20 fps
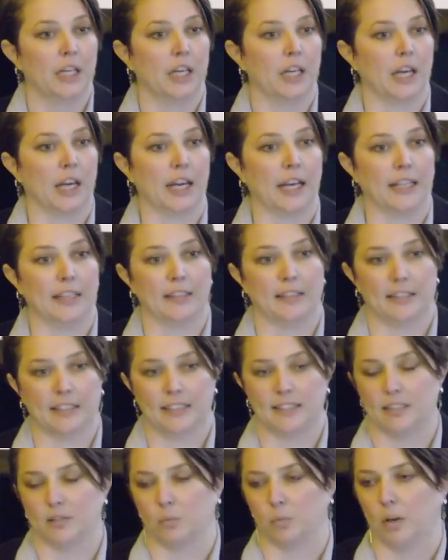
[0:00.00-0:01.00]
And
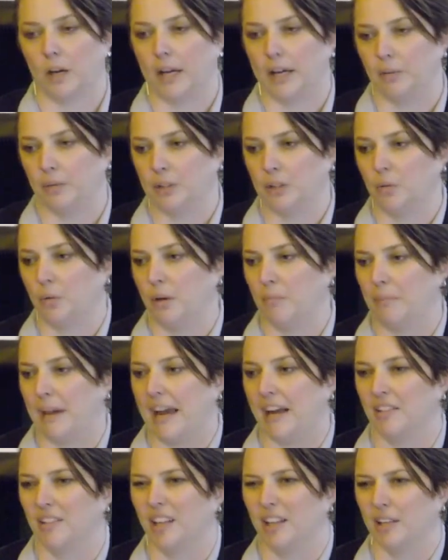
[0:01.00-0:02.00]
this is why we don't want
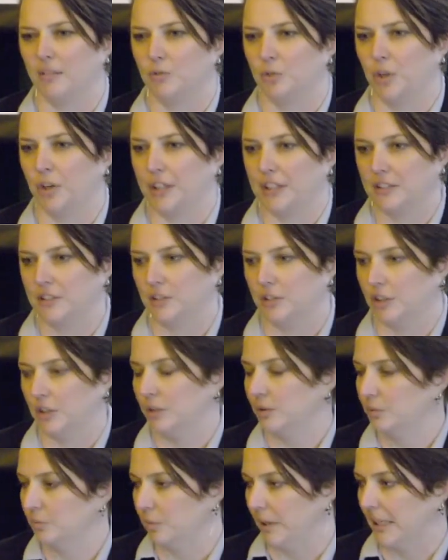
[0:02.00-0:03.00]
backlog of drawings
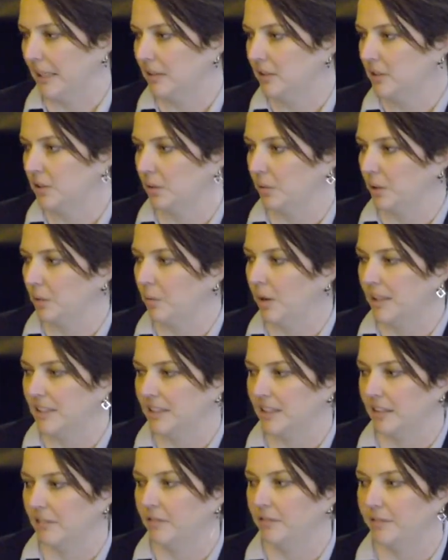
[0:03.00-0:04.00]
too, right? So we want
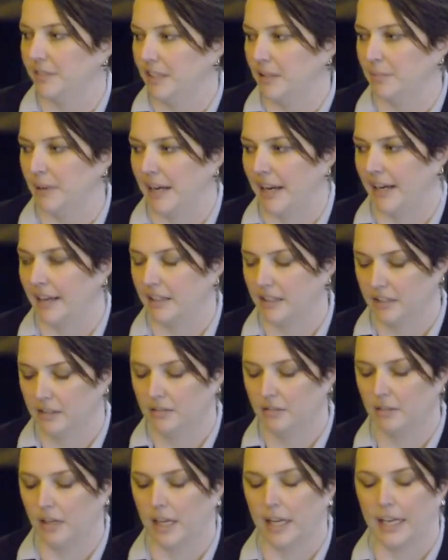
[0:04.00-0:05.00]
to get feedback
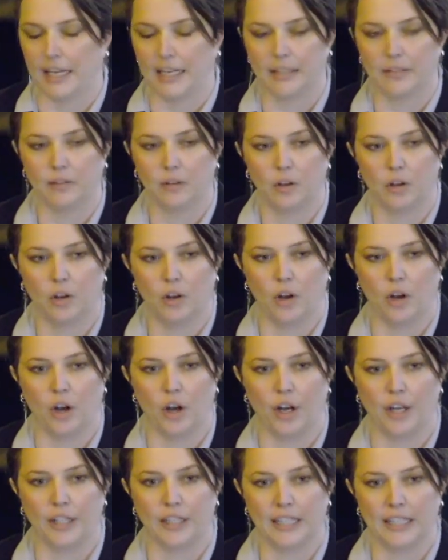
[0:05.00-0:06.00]

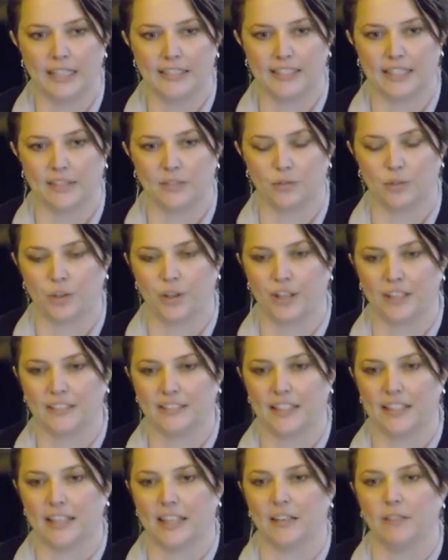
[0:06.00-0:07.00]
on a set of
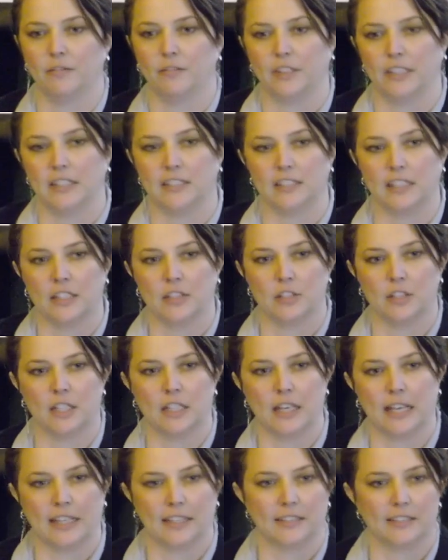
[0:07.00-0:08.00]
drawings that then feeds into the
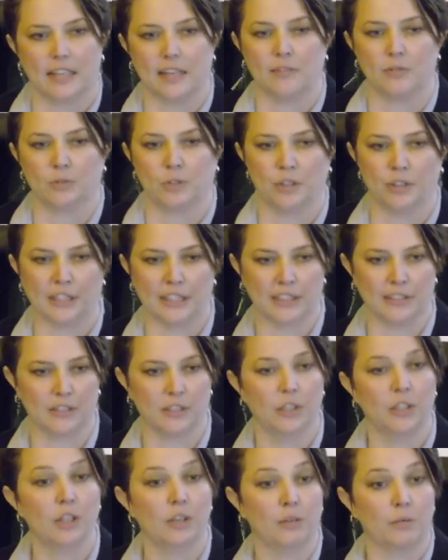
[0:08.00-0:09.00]
next set of
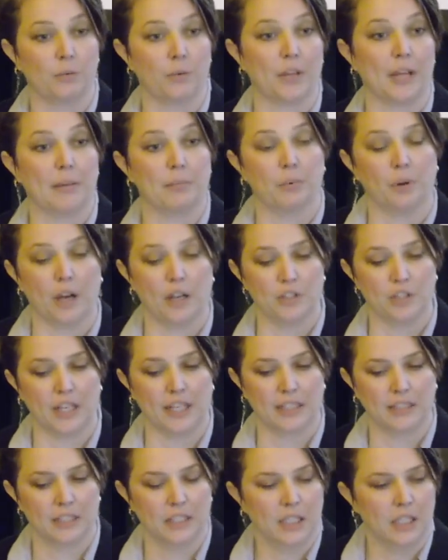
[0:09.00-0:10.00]
drawings for that
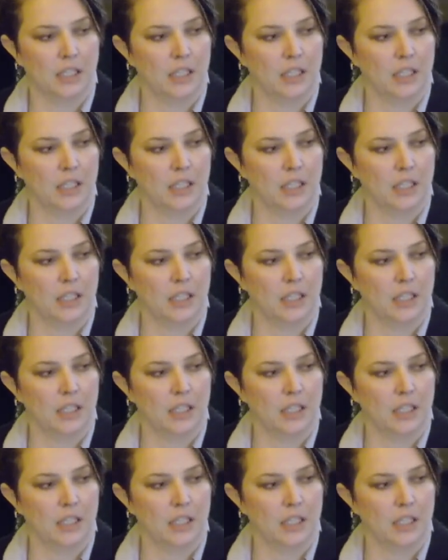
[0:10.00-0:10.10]
project.